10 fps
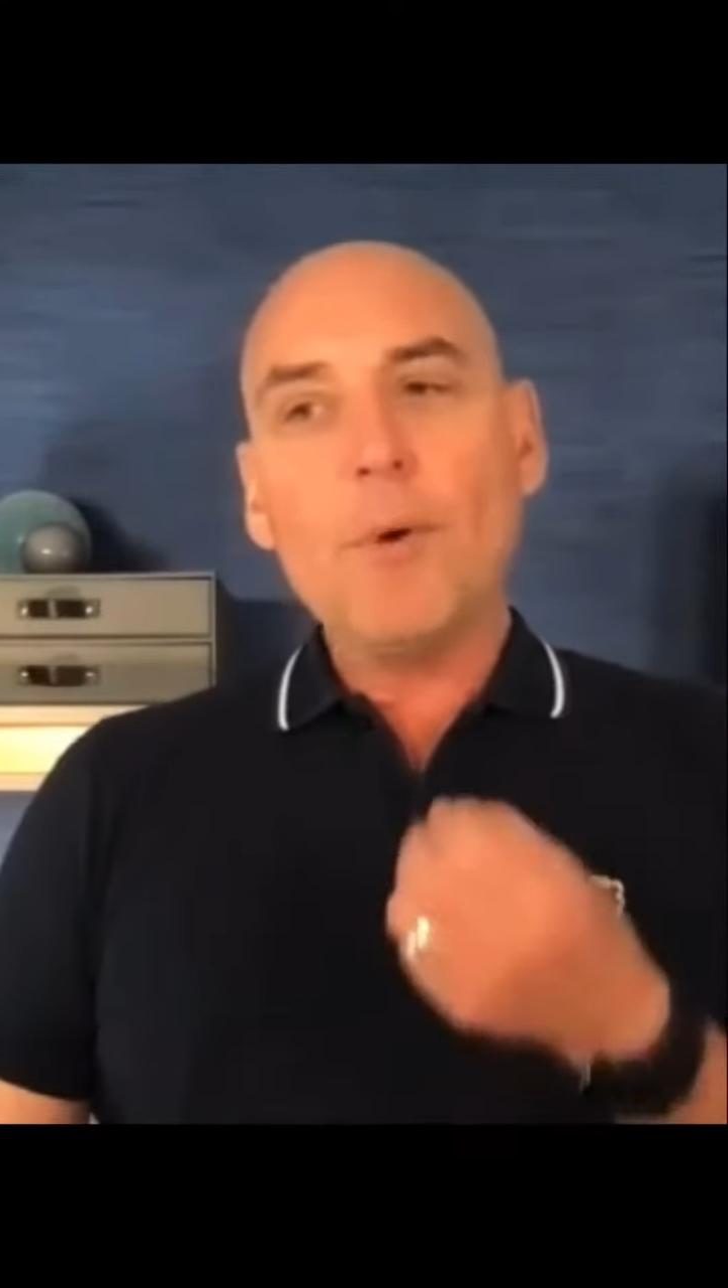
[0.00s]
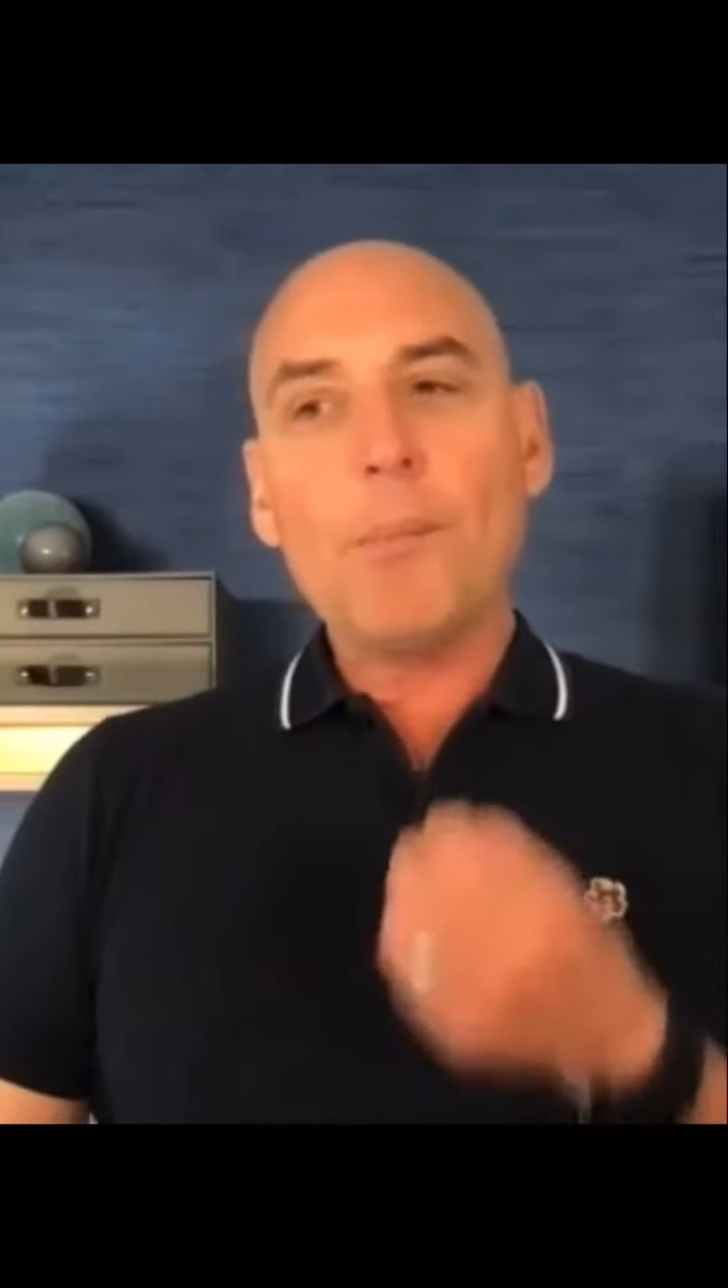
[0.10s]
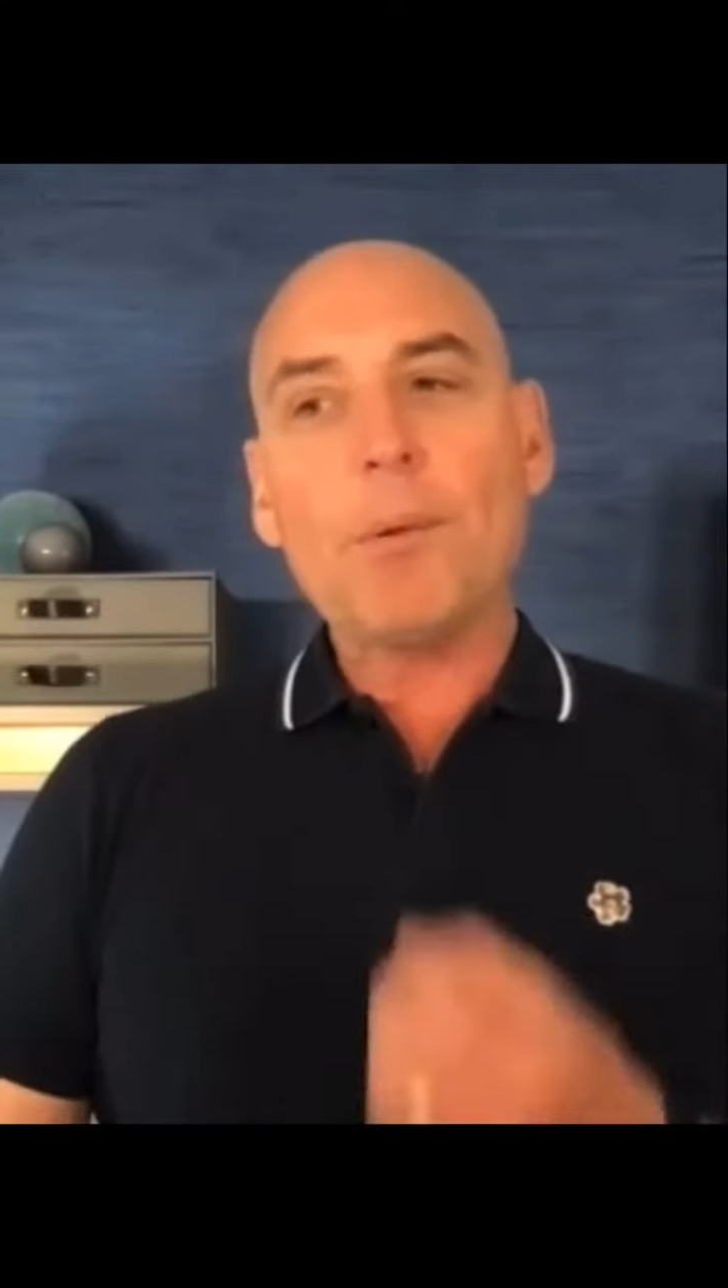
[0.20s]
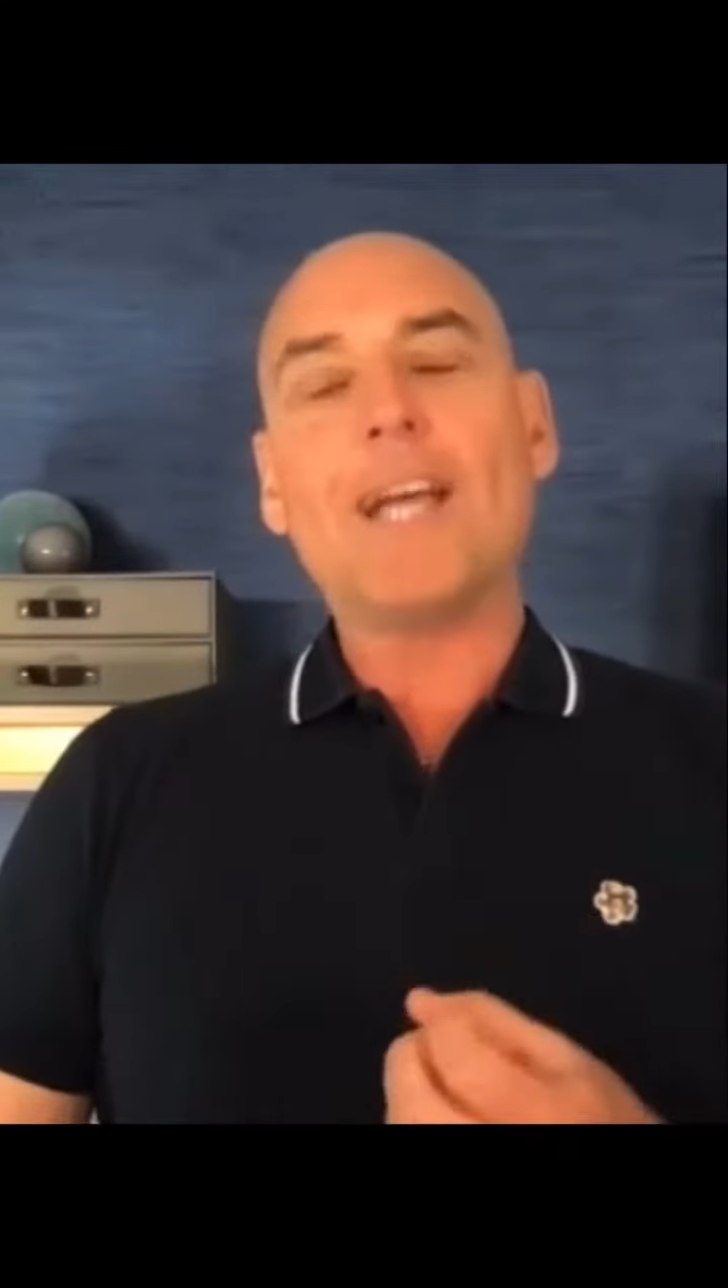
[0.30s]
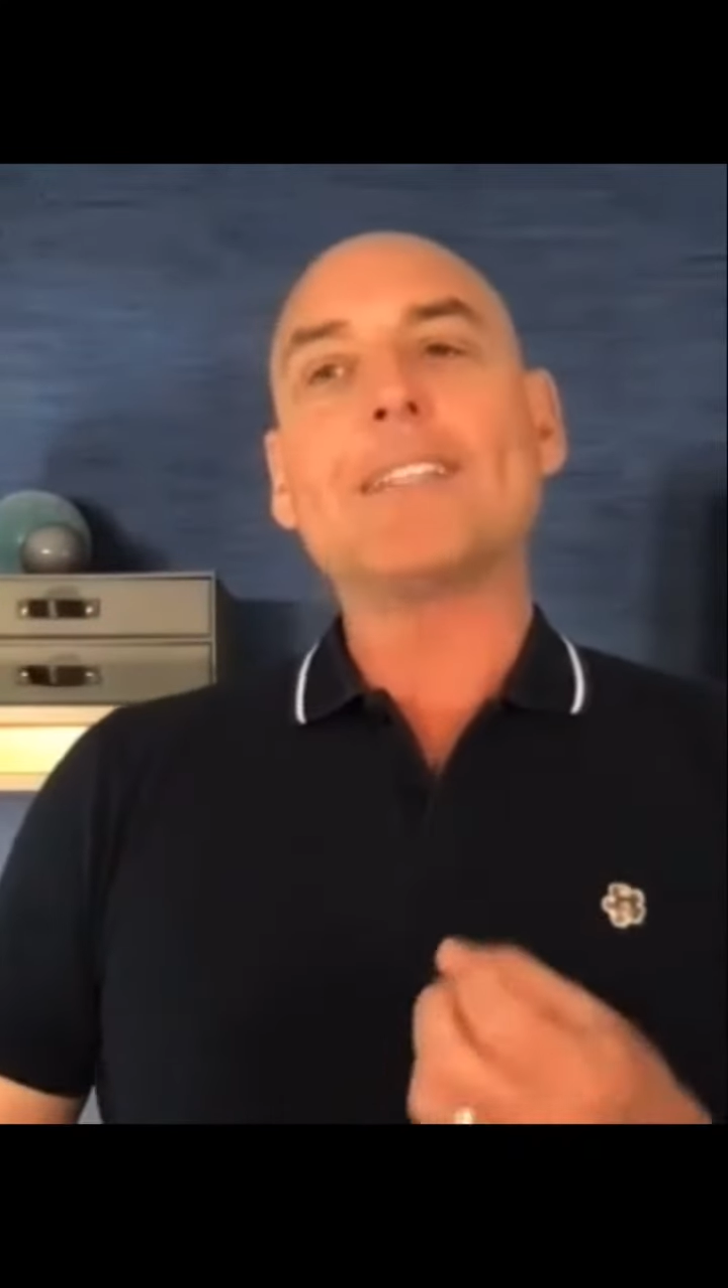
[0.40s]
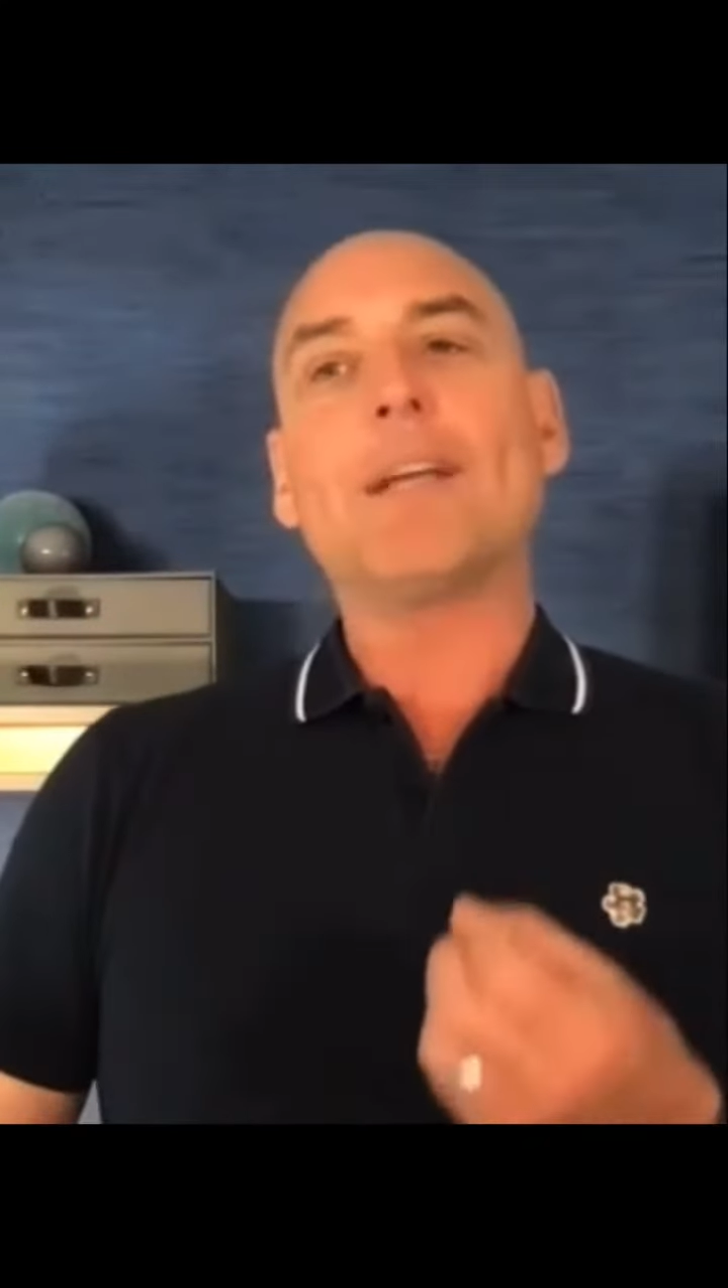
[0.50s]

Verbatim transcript: a place